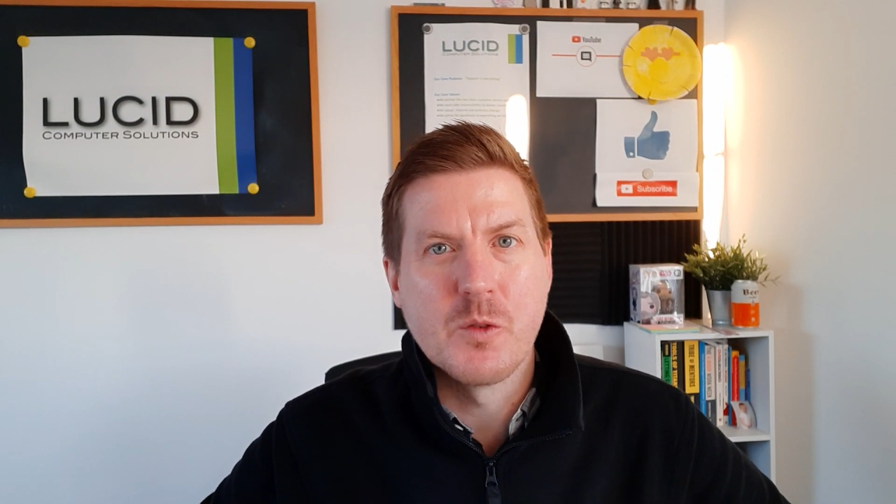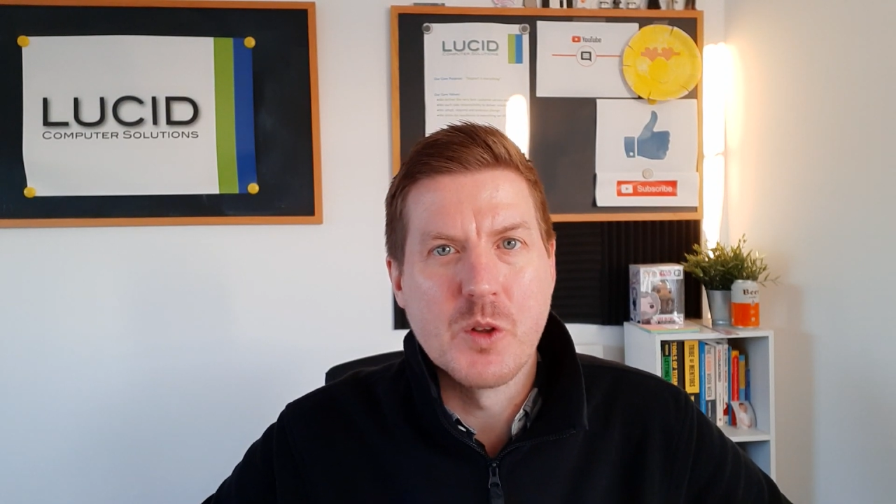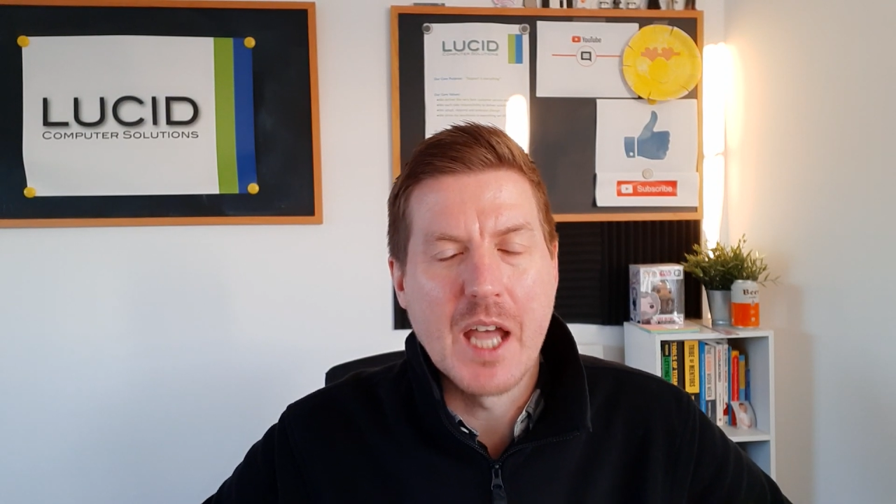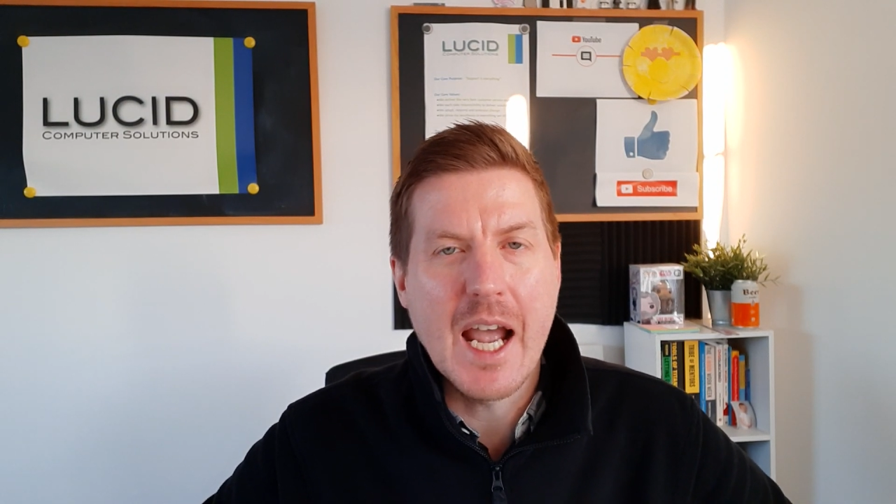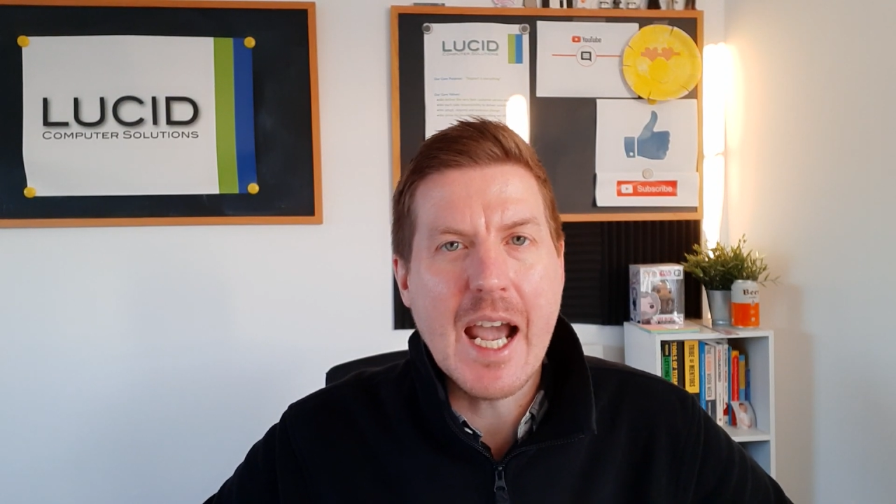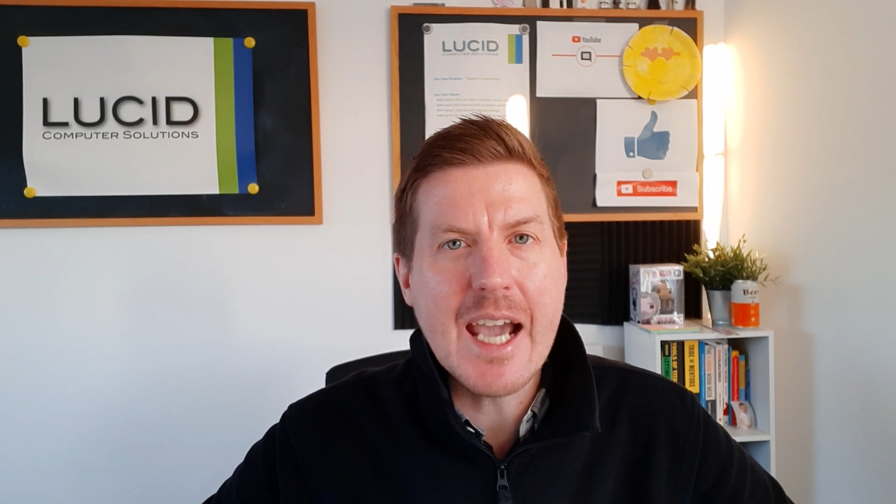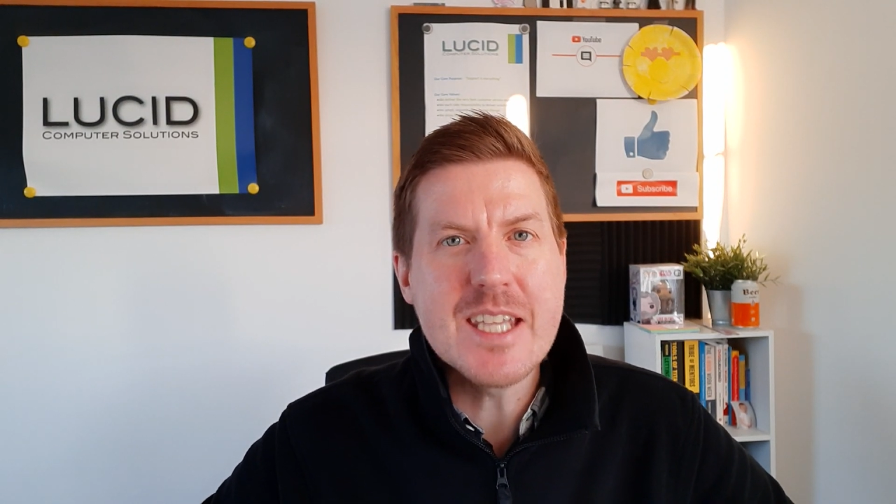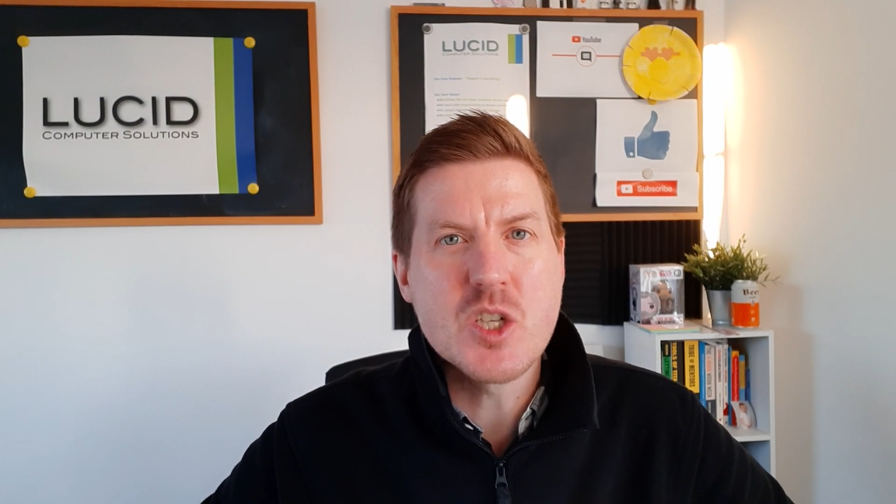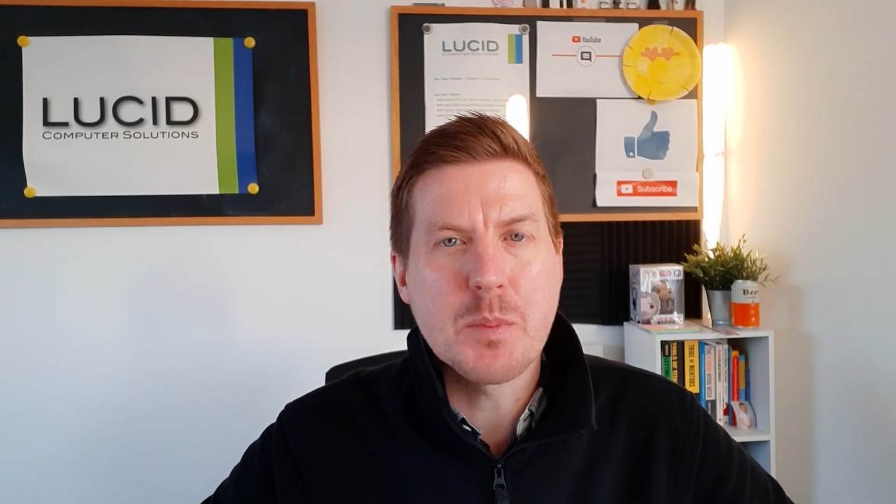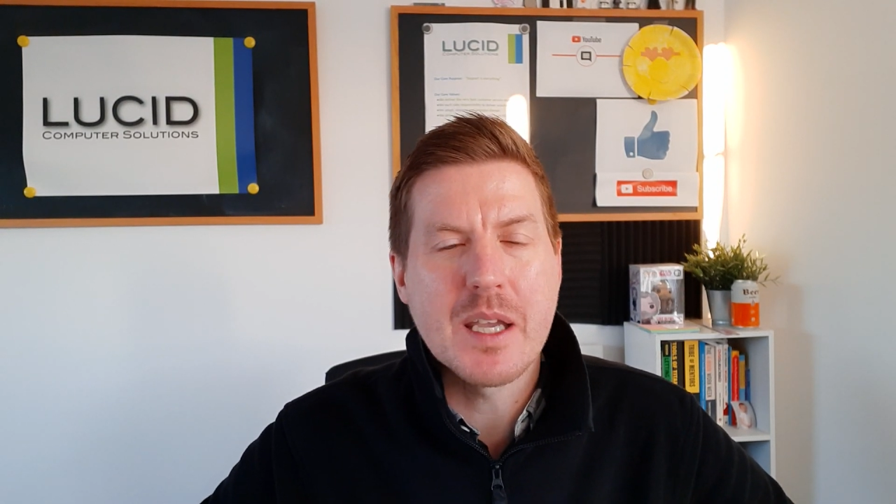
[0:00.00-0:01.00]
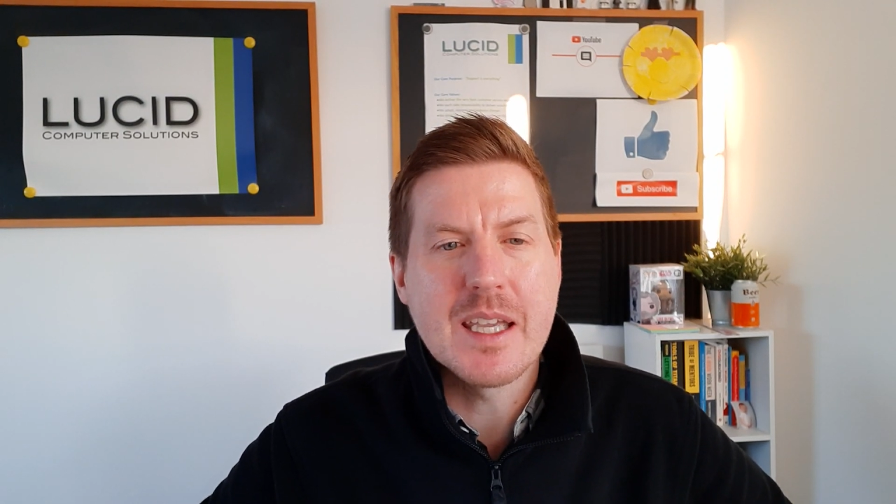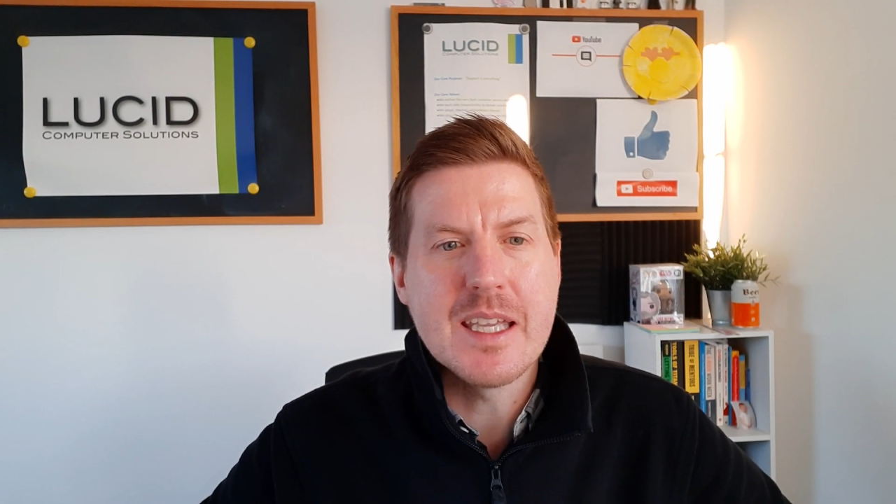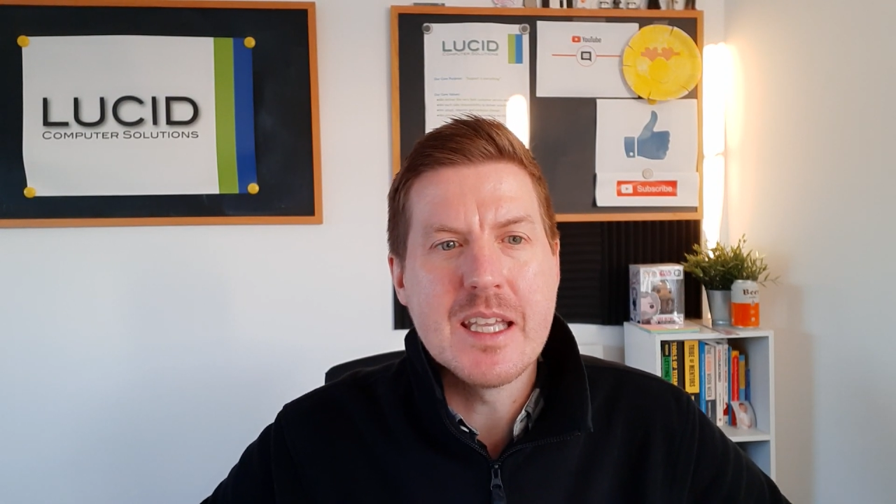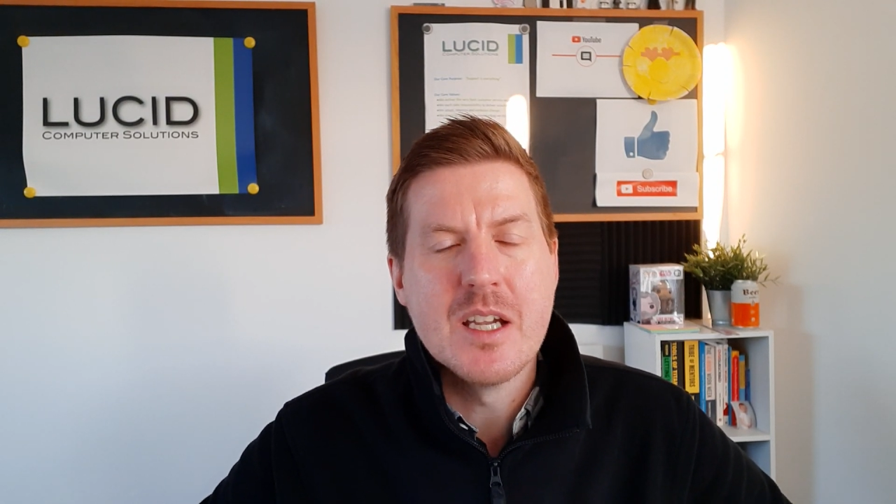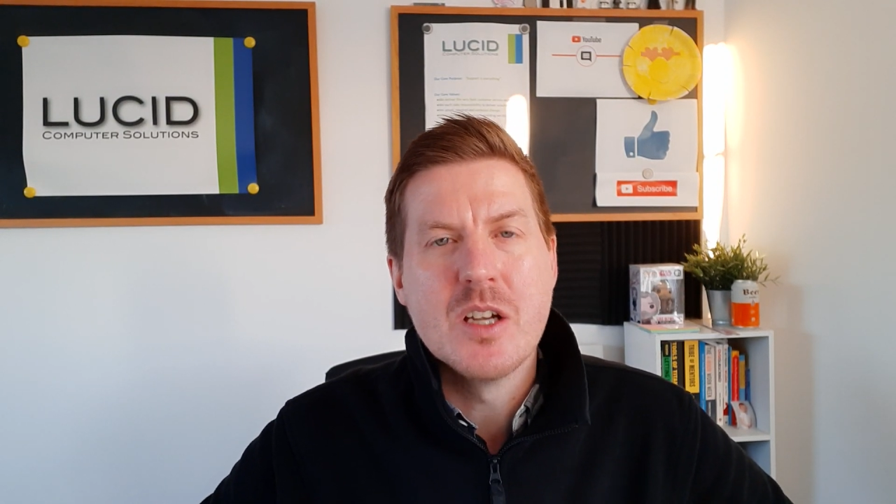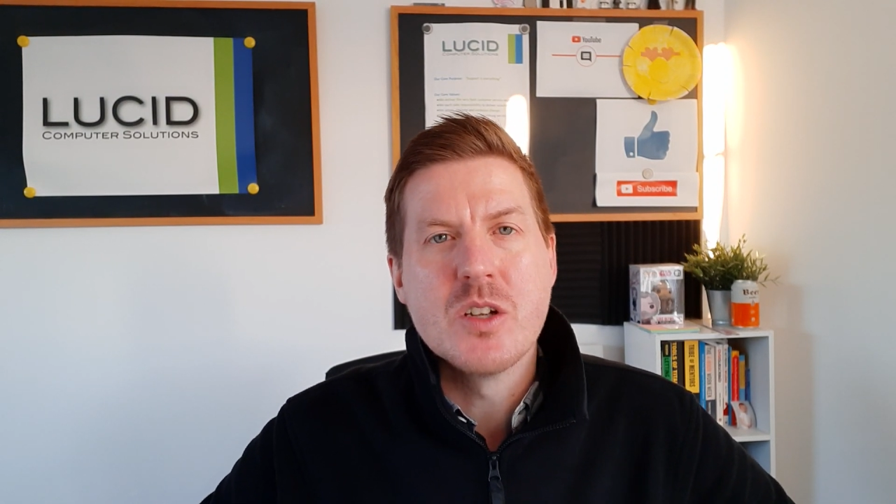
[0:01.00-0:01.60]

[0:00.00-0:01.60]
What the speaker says: for the HP